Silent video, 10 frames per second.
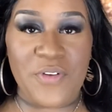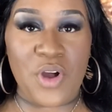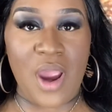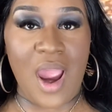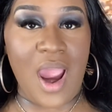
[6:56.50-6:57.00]

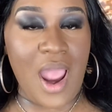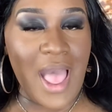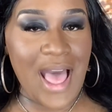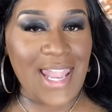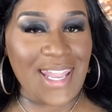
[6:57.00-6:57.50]
for our
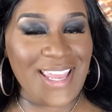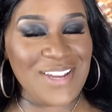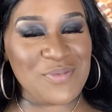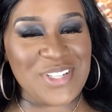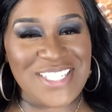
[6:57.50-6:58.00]

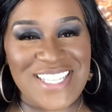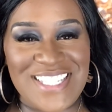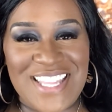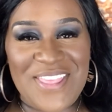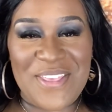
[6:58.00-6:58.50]
highlight, which
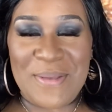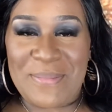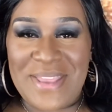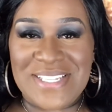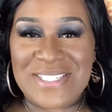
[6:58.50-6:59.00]
is the
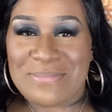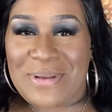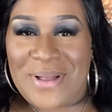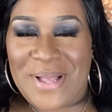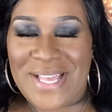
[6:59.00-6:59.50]
best
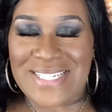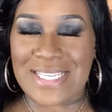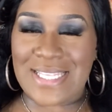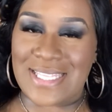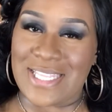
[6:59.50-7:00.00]
part
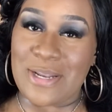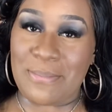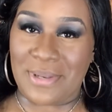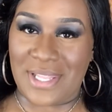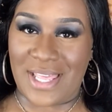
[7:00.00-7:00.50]
other than
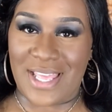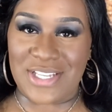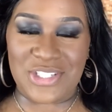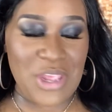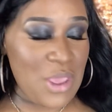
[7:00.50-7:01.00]
the
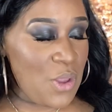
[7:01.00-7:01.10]
blush,